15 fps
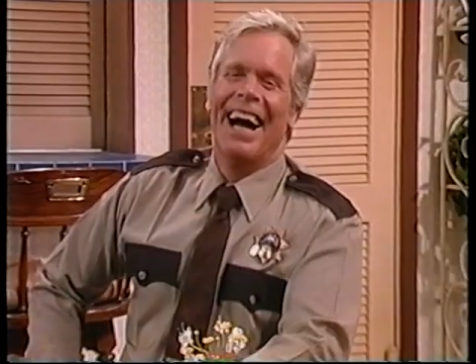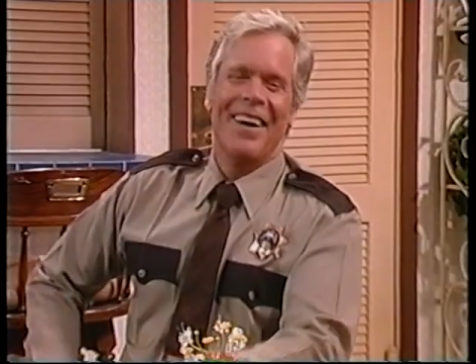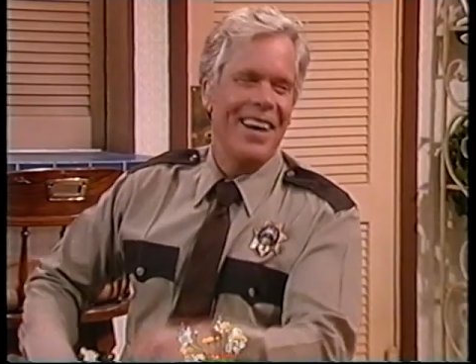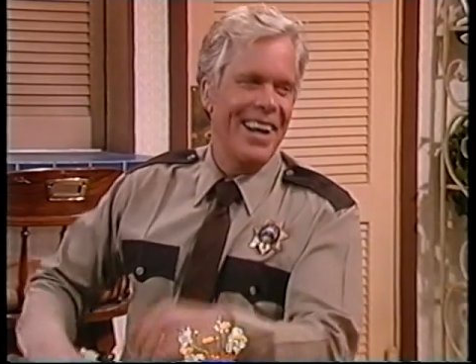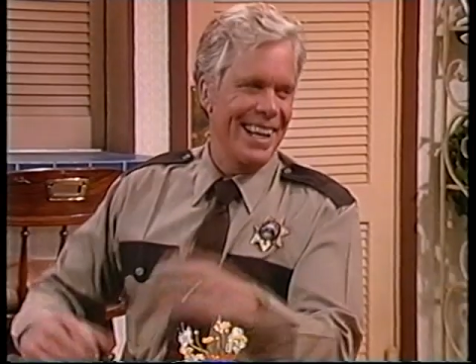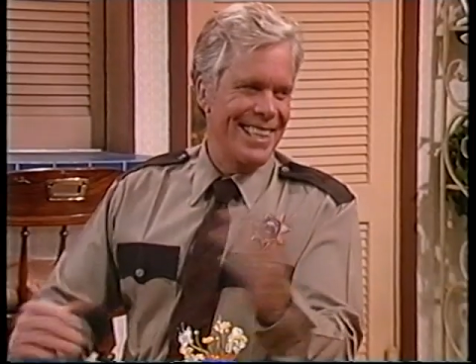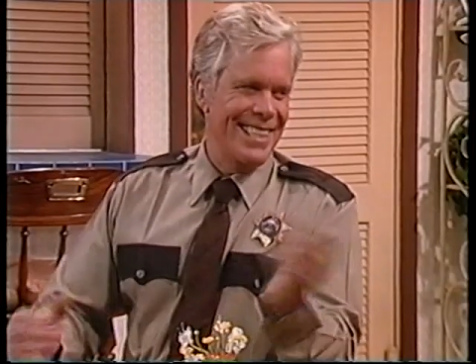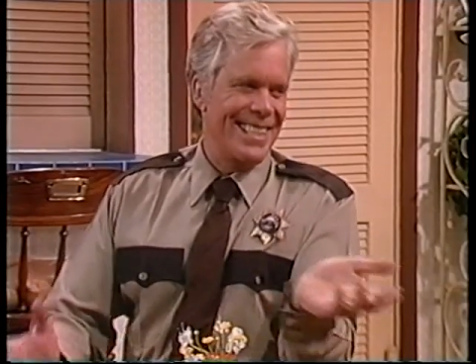
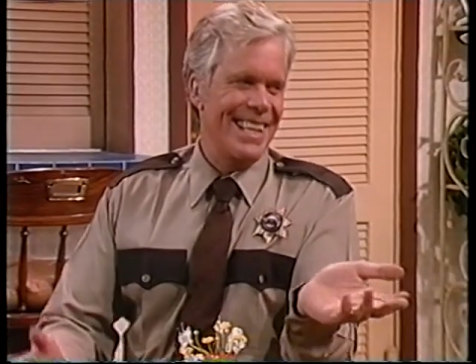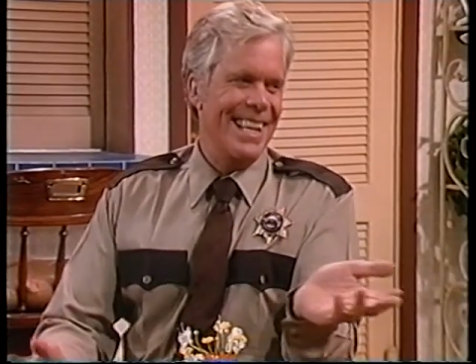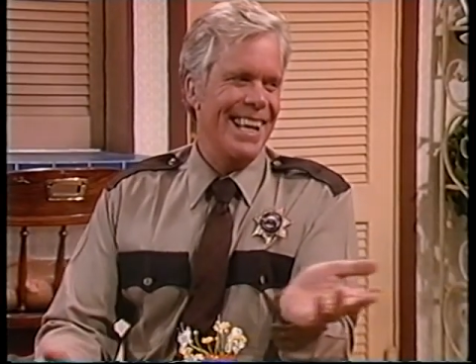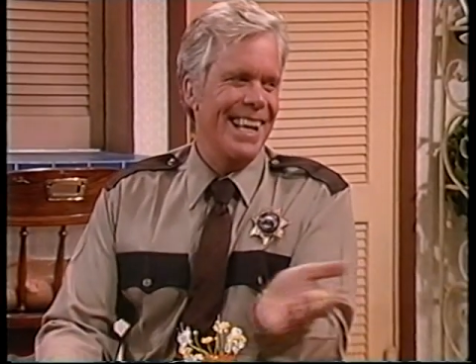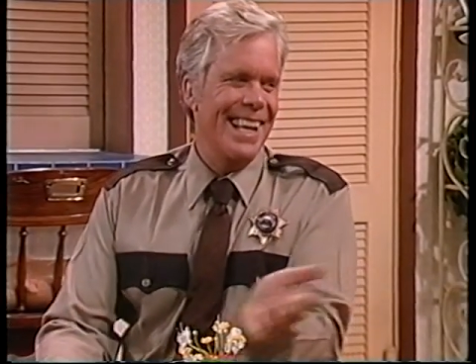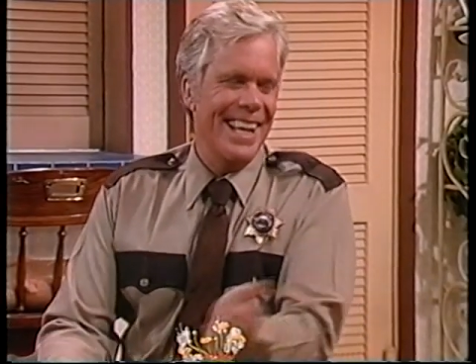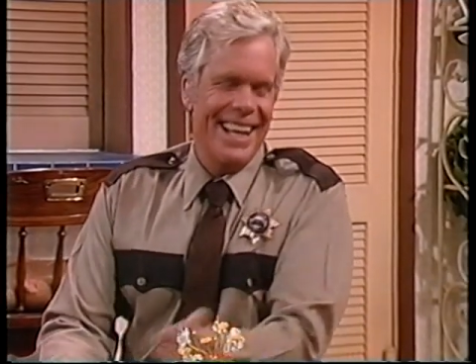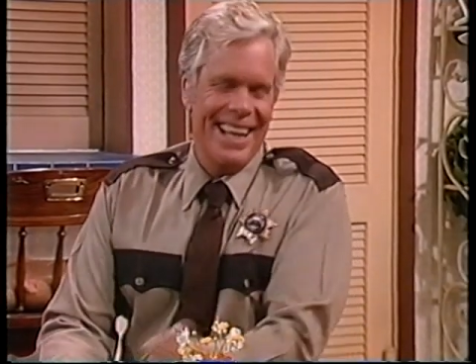Well, let's
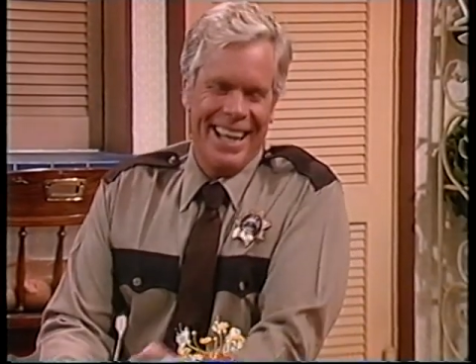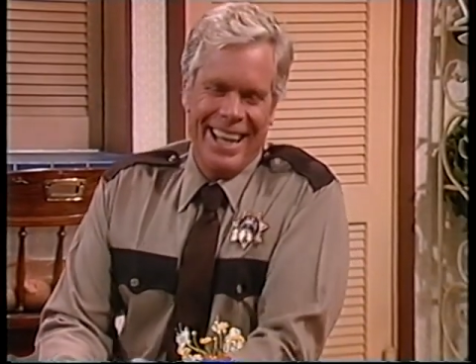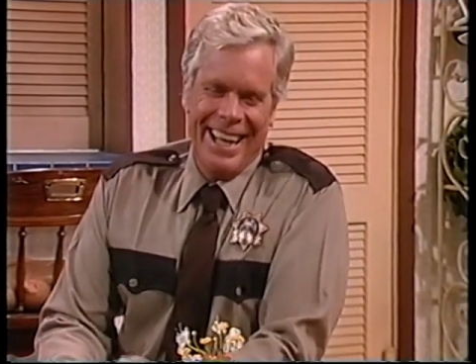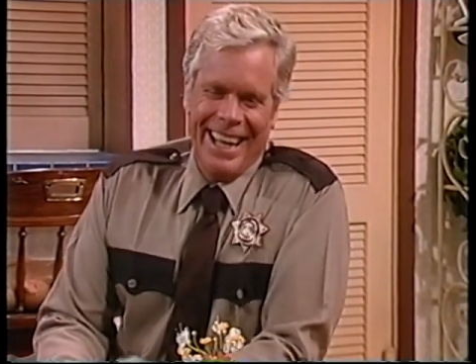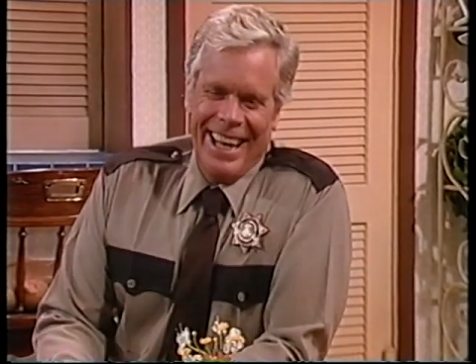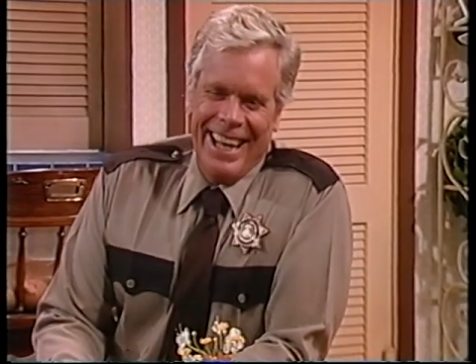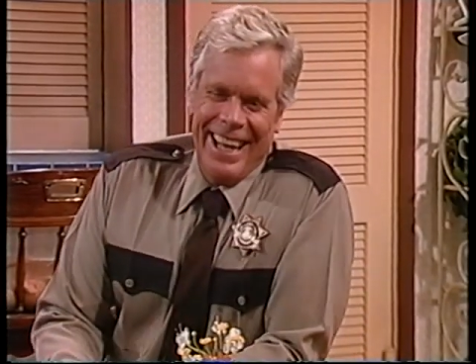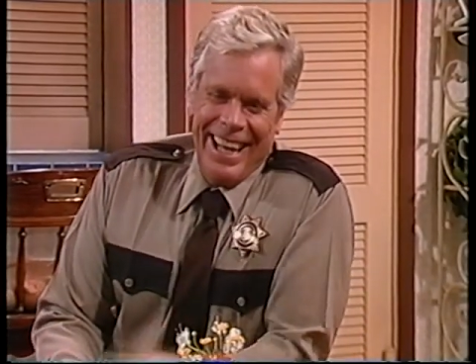see.
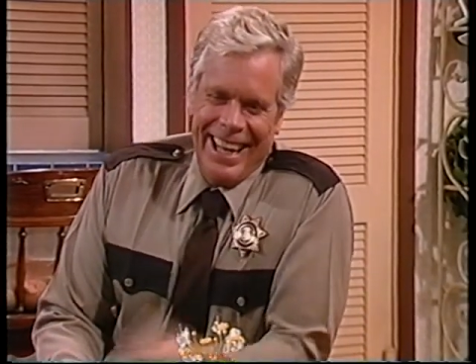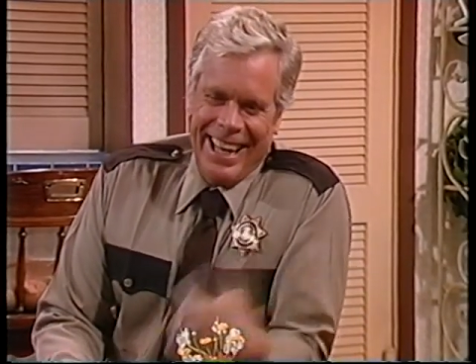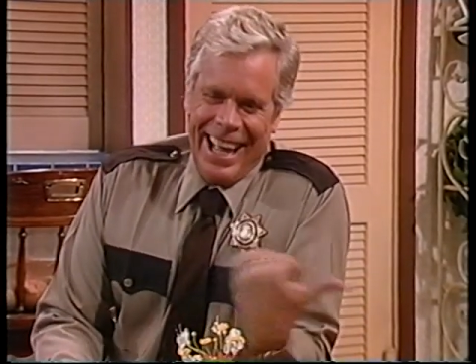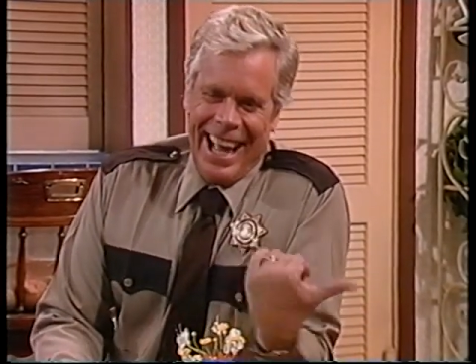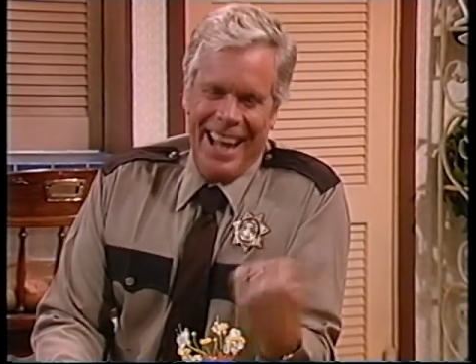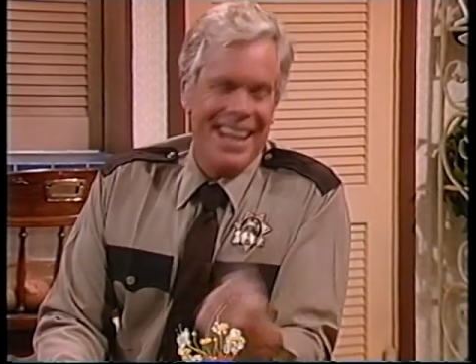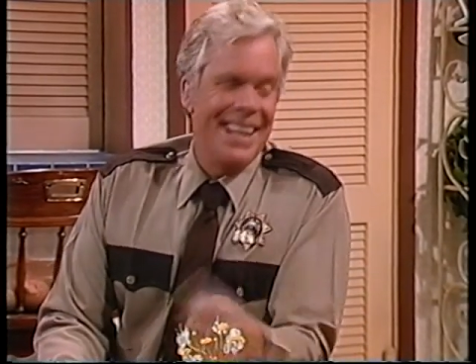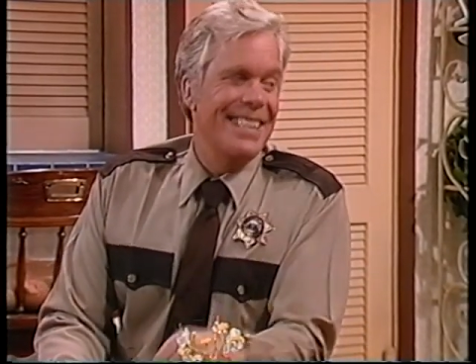
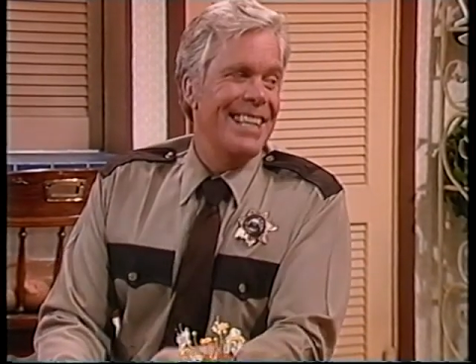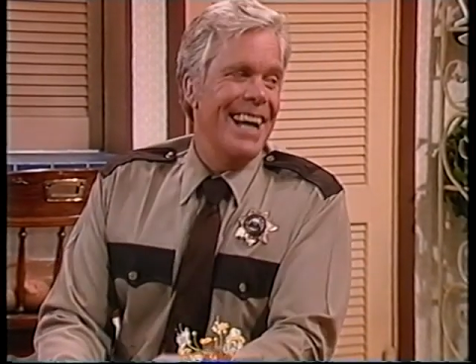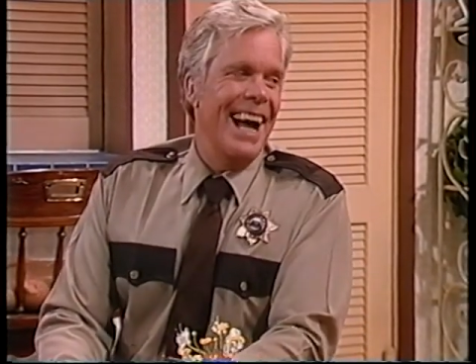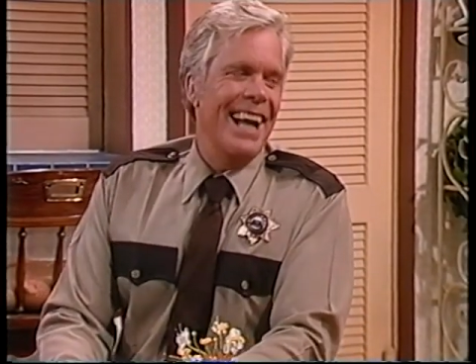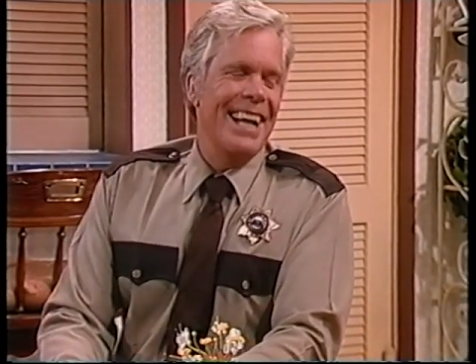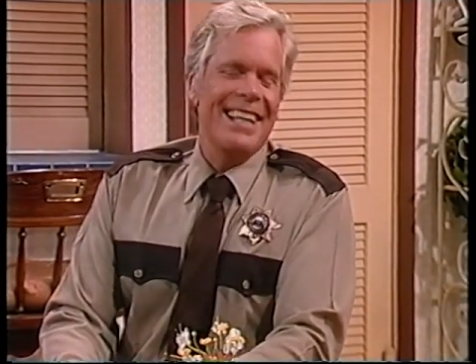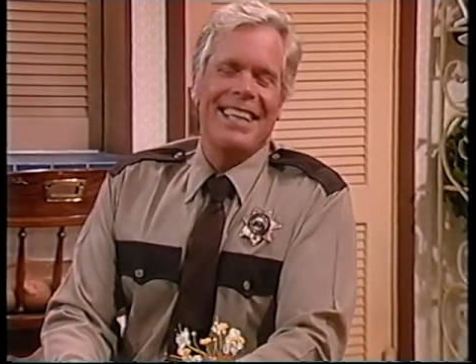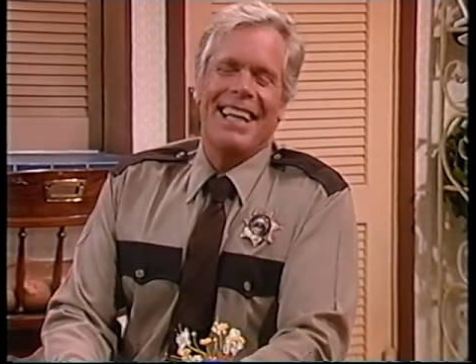Counting
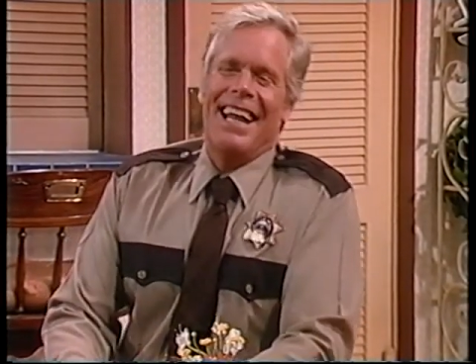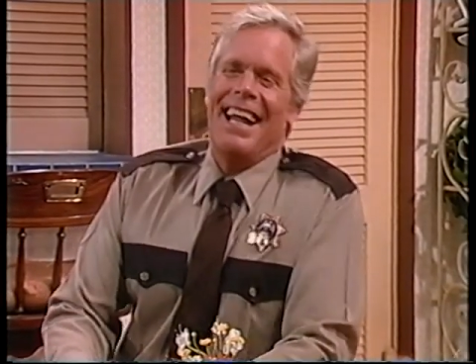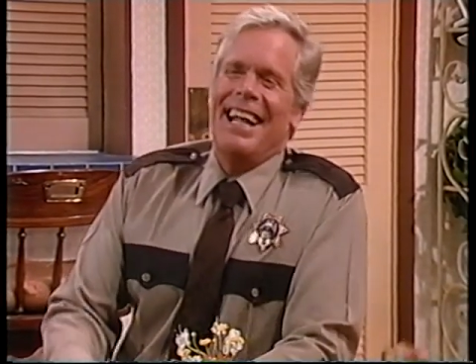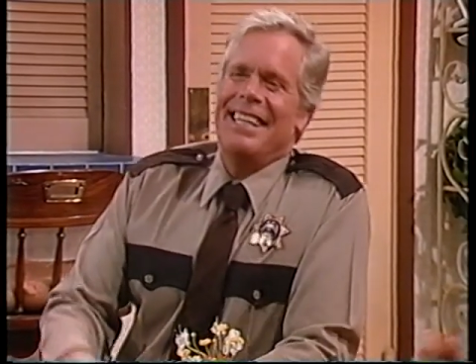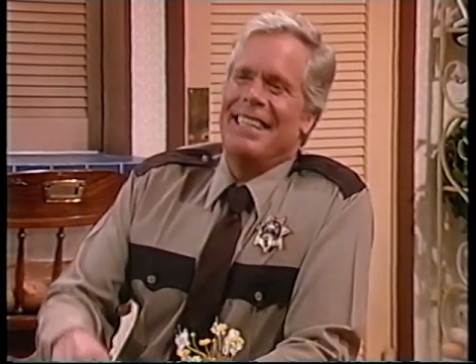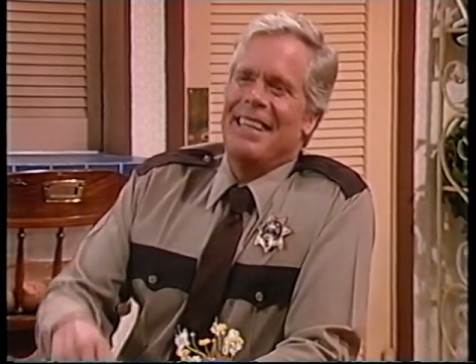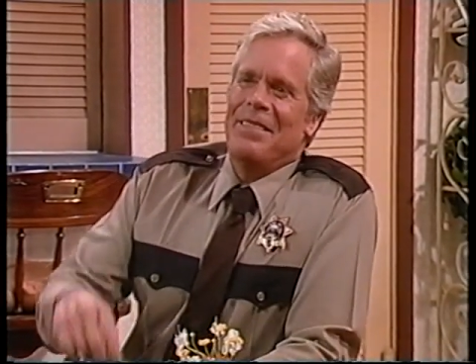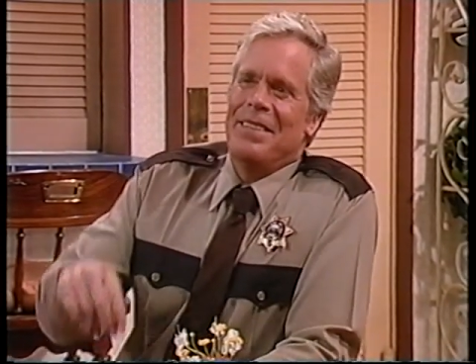Donna, that
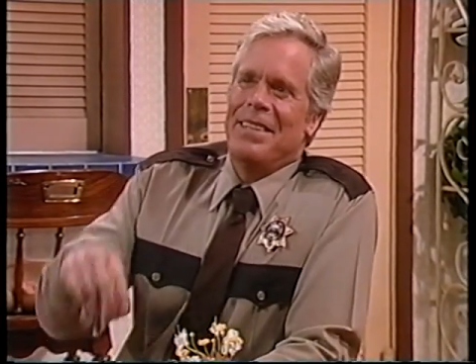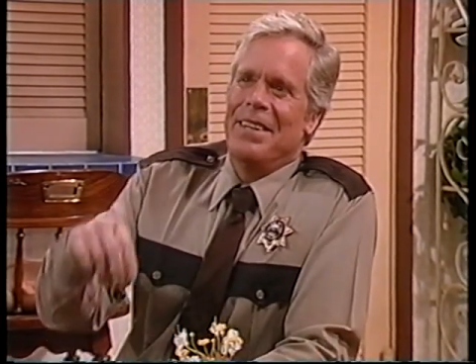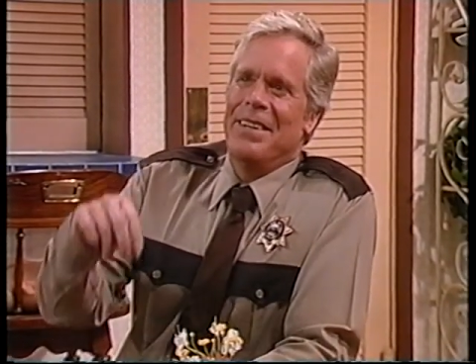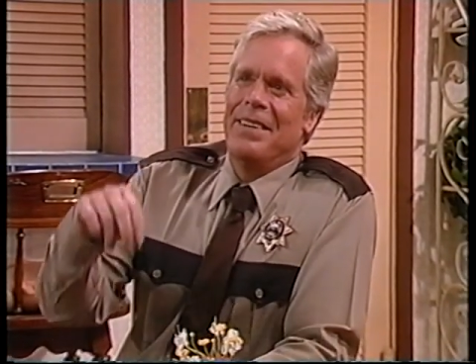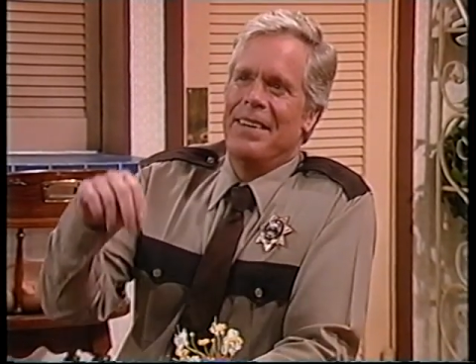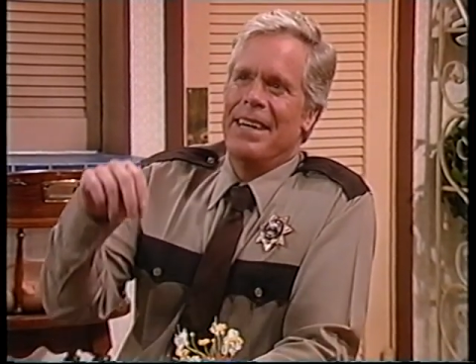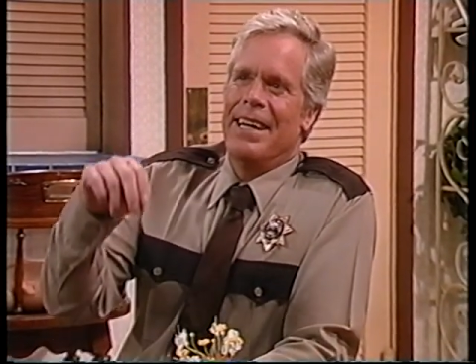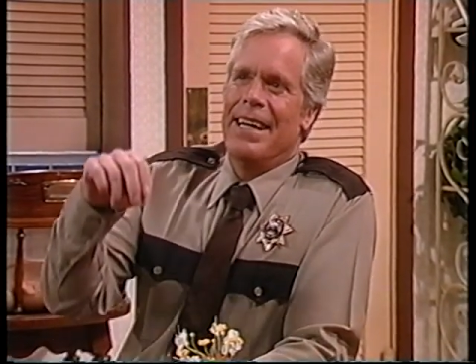adds up
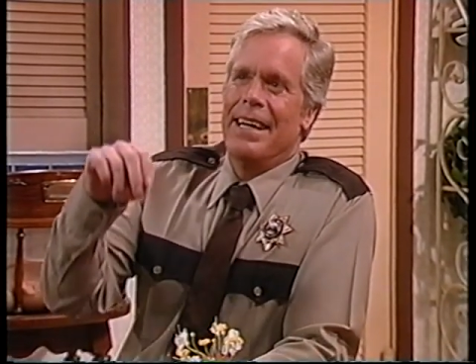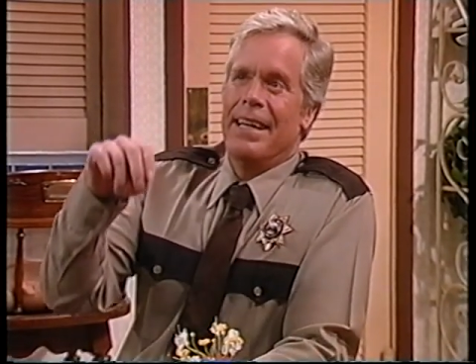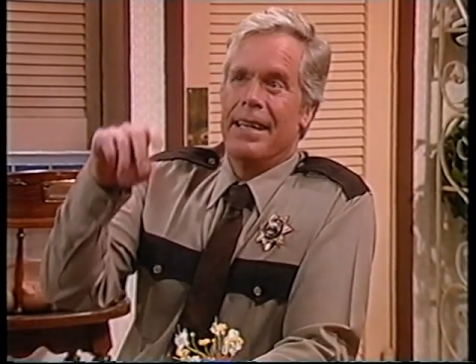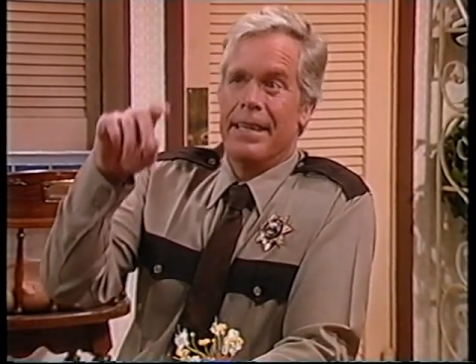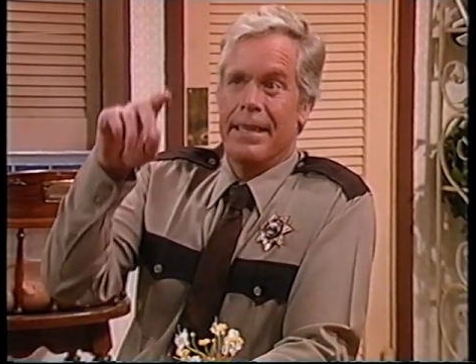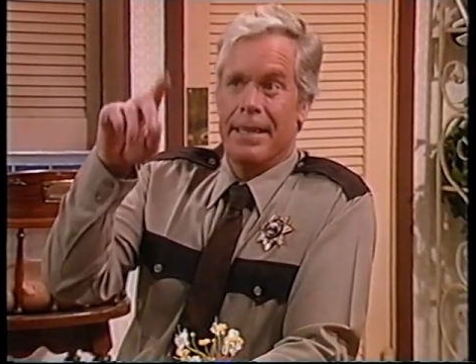to